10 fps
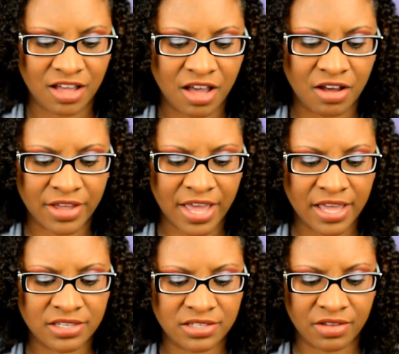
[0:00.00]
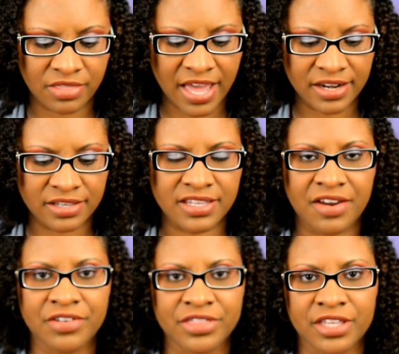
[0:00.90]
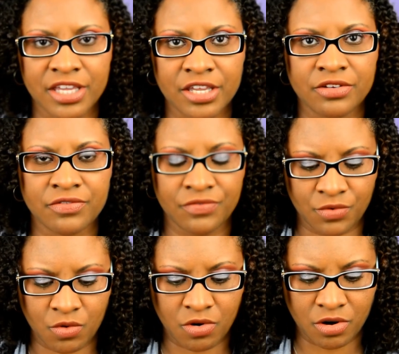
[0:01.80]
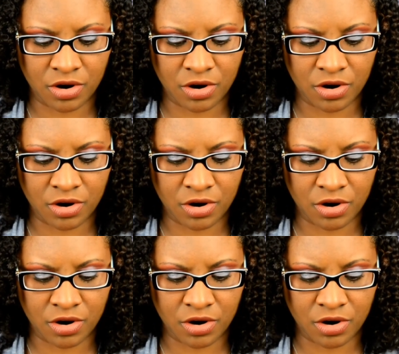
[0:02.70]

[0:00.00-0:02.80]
Okay, so that is everything for